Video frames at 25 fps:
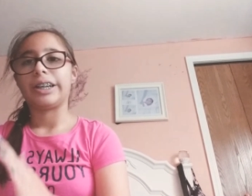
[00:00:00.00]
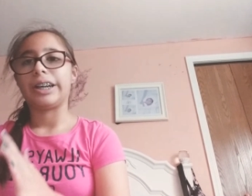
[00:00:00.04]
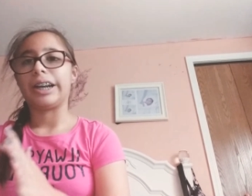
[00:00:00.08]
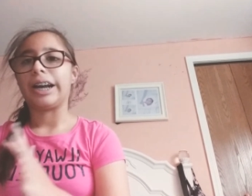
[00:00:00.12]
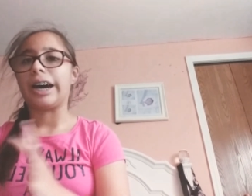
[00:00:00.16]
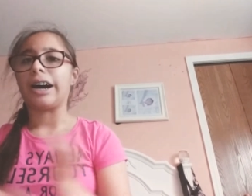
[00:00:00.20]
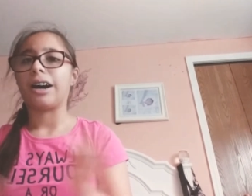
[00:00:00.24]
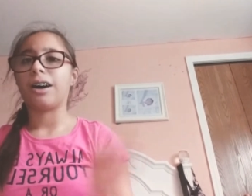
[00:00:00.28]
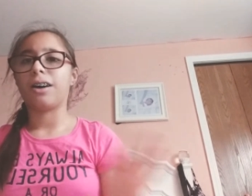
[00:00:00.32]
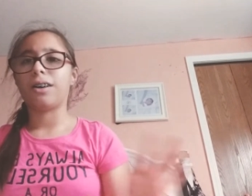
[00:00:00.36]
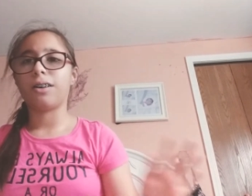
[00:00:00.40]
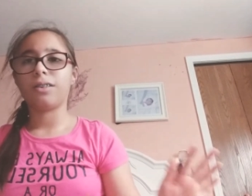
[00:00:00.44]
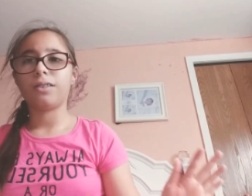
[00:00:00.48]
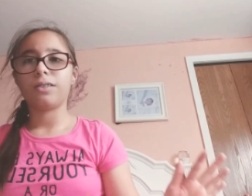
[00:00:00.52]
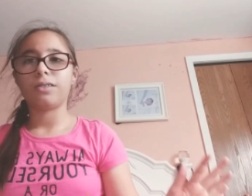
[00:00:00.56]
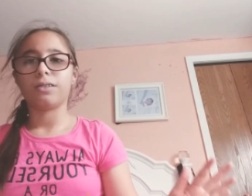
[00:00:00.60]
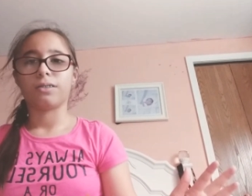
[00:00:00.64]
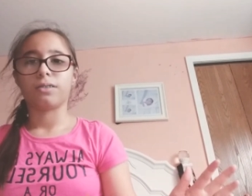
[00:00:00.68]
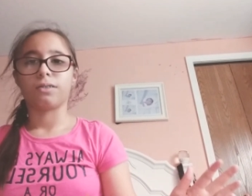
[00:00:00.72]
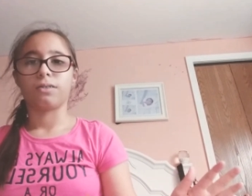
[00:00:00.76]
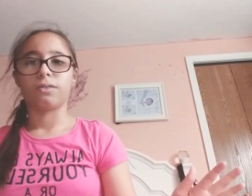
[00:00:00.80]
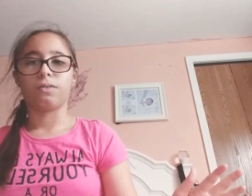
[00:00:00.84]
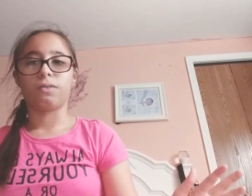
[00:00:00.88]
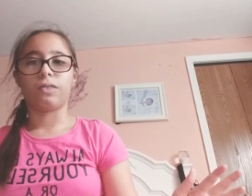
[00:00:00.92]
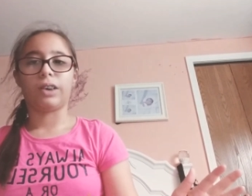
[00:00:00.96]
now,
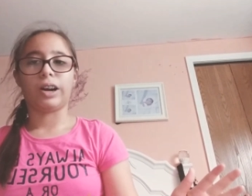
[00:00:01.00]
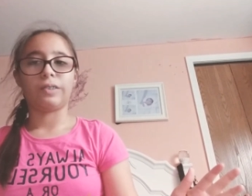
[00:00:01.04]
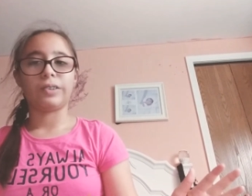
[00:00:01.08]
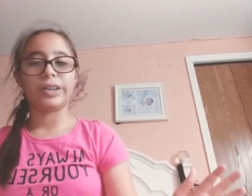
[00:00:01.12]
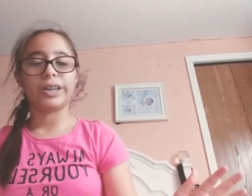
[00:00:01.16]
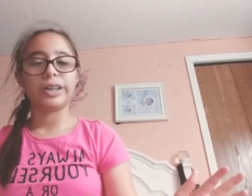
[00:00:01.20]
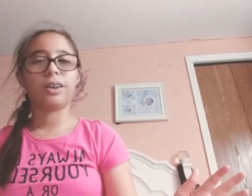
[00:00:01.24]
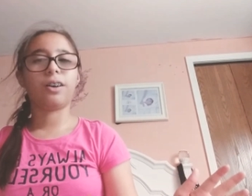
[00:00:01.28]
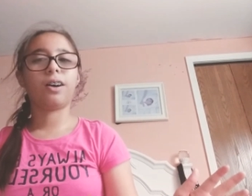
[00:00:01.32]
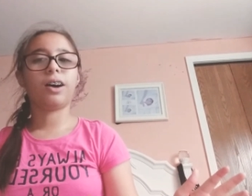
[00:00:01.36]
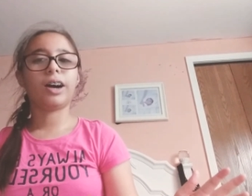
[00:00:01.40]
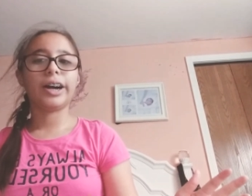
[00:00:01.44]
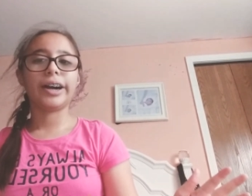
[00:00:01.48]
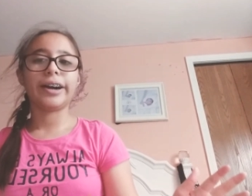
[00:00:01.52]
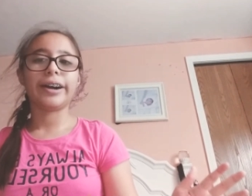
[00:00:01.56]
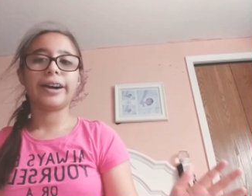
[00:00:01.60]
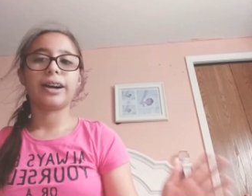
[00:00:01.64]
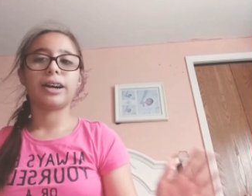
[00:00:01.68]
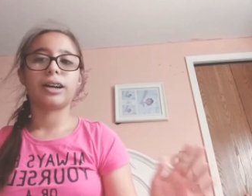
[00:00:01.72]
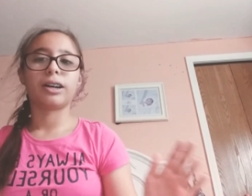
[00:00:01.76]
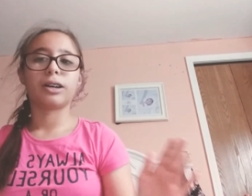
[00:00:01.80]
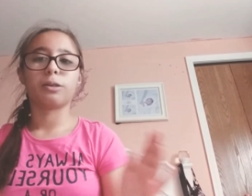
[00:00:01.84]
where we are,